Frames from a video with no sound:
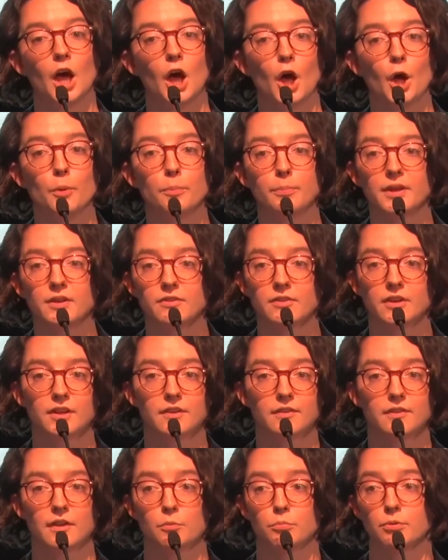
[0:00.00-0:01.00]
a
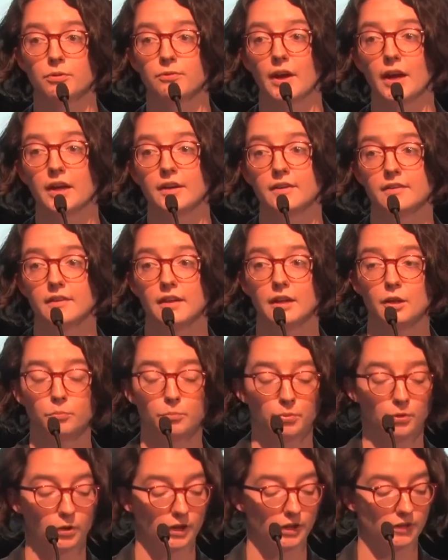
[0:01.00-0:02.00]
business that provides
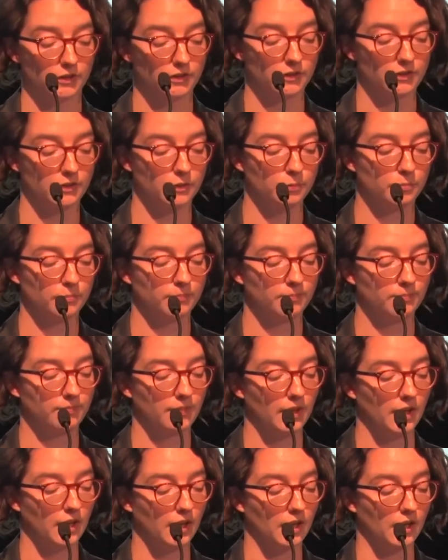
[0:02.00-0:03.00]
inputs,
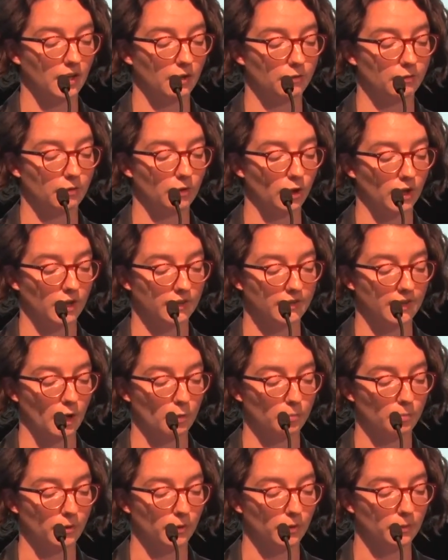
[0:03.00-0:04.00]
for
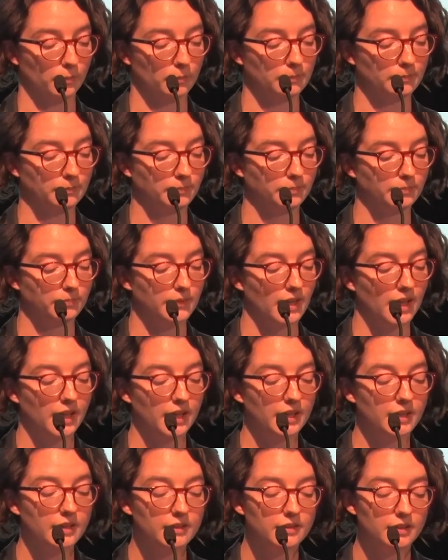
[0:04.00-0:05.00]
example.
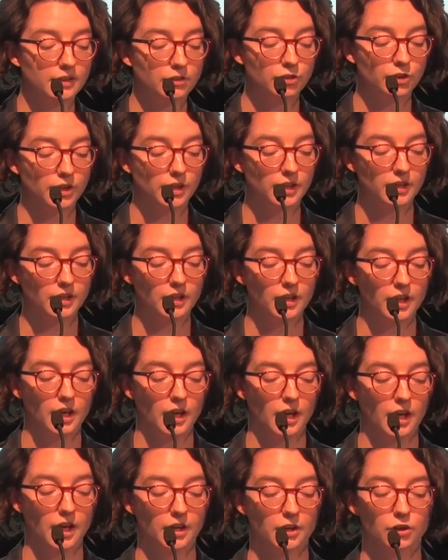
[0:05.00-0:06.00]
In addition,
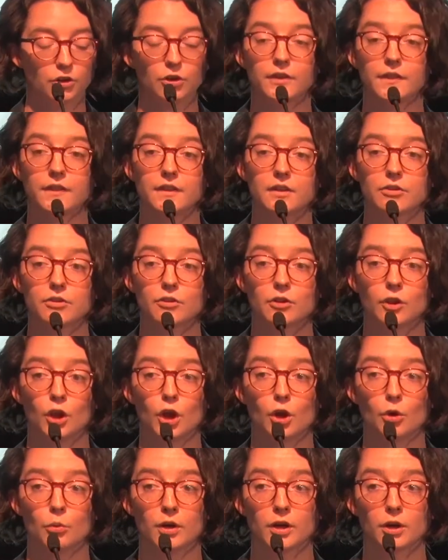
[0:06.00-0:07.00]
could this
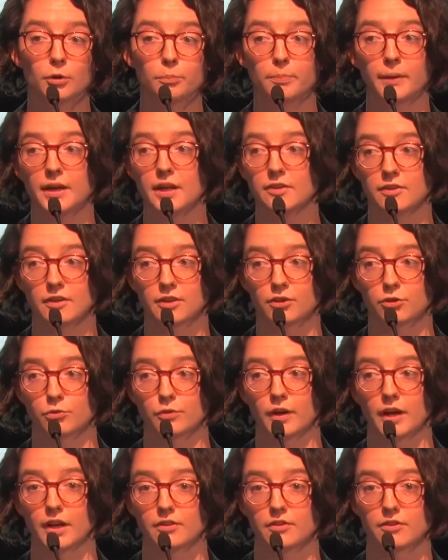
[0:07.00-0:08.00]
lower basis
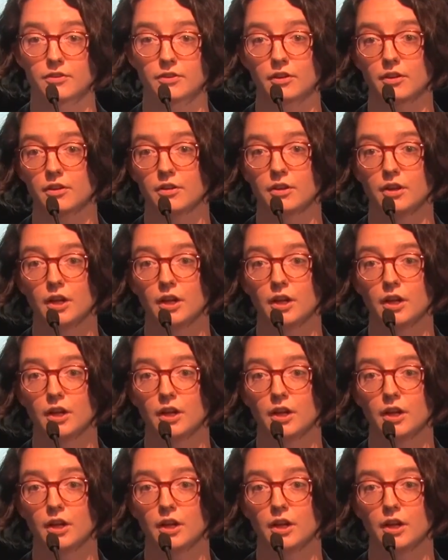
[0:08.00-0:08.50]
risk,